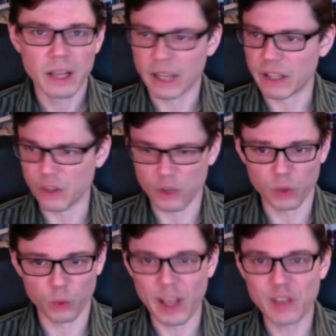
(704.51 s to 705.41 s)
And then you
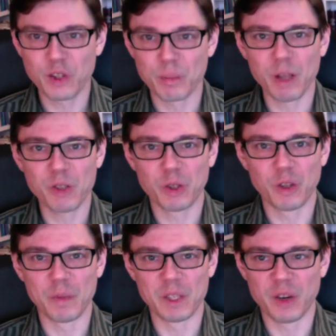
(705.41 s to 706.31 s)
can raise the puzzle
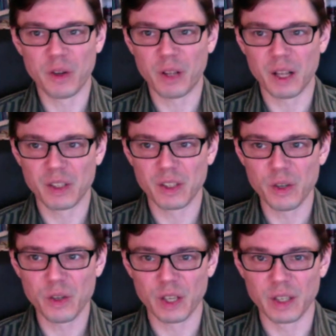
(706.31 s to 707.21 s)
of material
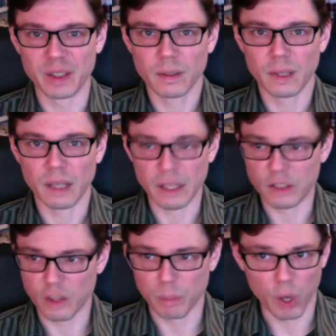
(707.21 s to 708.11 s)
constitution.
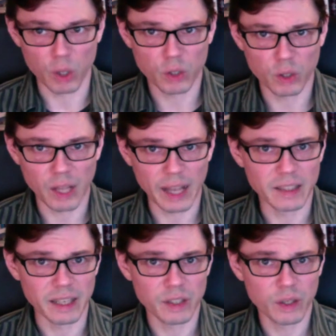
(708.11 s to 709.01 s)
Is the particle
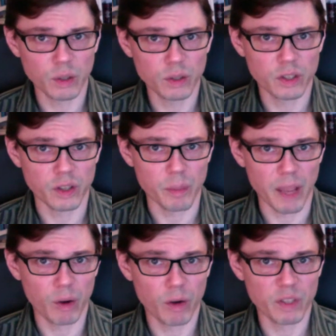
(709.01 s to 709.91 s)
identical to the
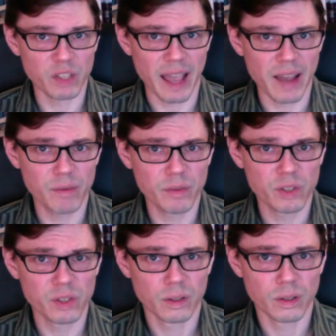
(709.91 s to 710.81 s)
pair of its
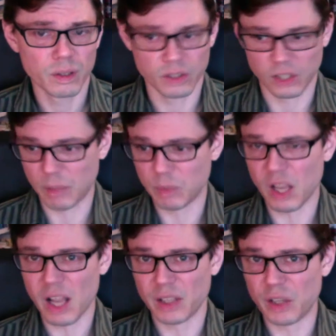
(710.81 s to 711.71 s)
halves? Seems
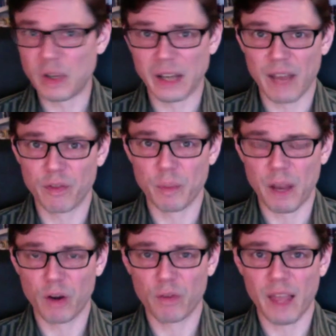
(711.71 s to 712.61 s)
not. You could have the
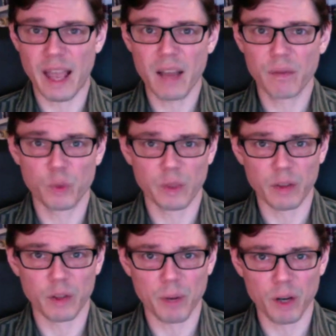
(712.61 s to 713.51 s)
pair of the halves
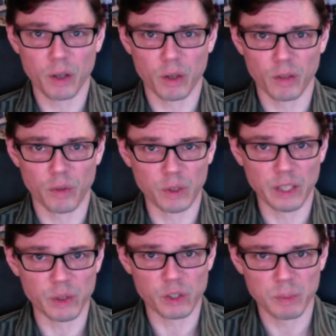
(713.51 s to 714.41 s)
without the particle if
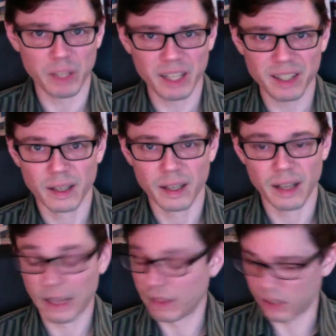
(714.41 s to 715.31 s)
only you split it,
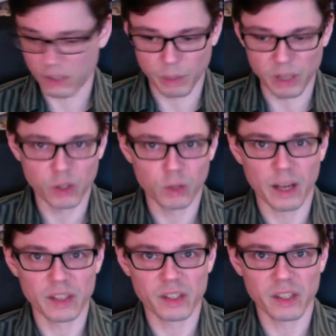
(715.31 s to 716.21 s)
and thus the puzzle
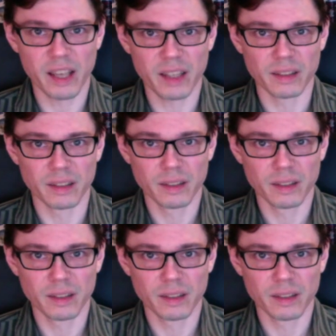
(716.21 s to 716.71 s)
arises again.